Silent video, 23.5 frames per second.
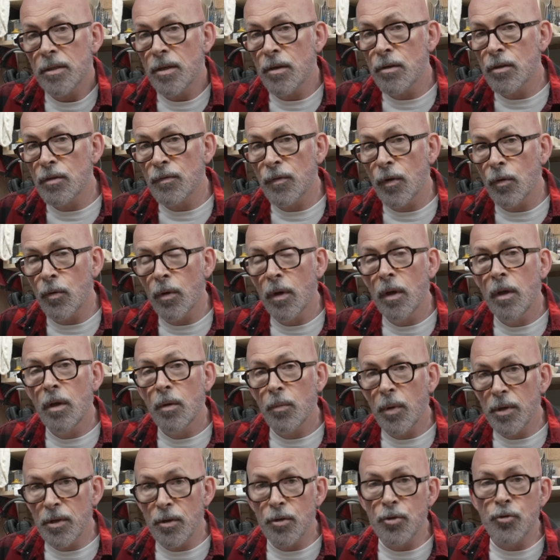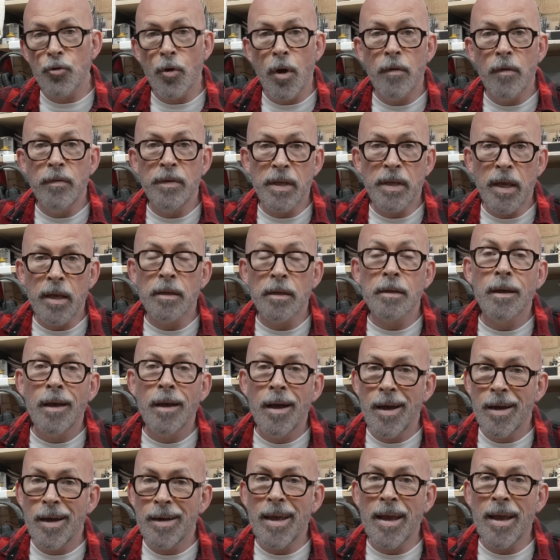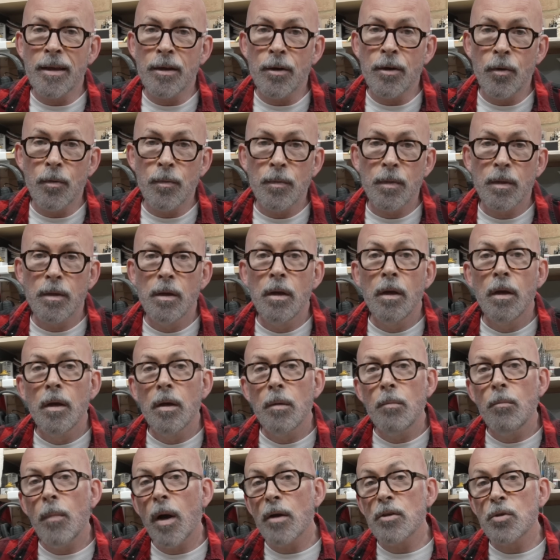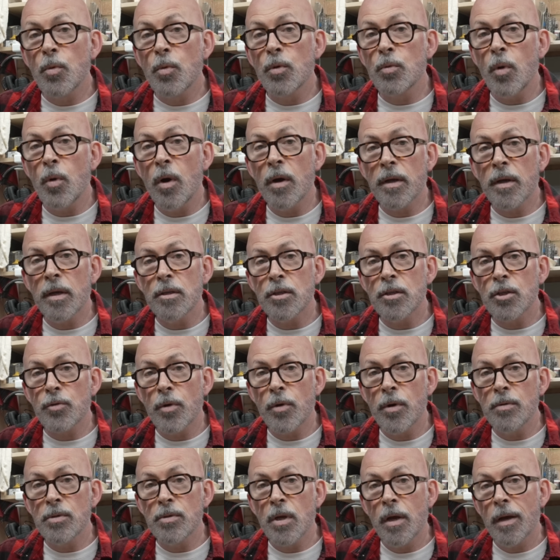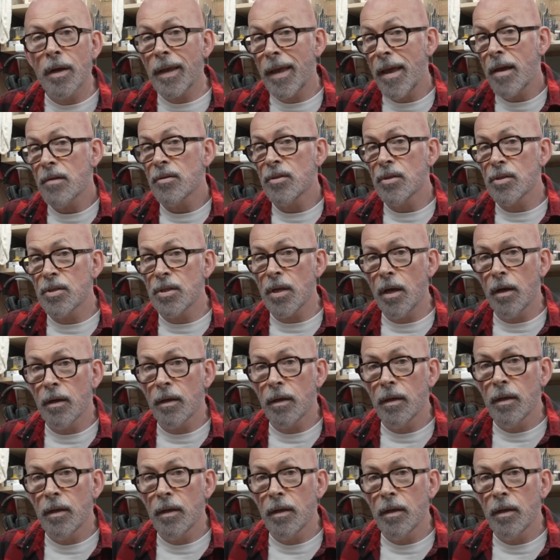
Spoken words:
useful when you're driving in at an angle. Most woodworking screws are countersunk,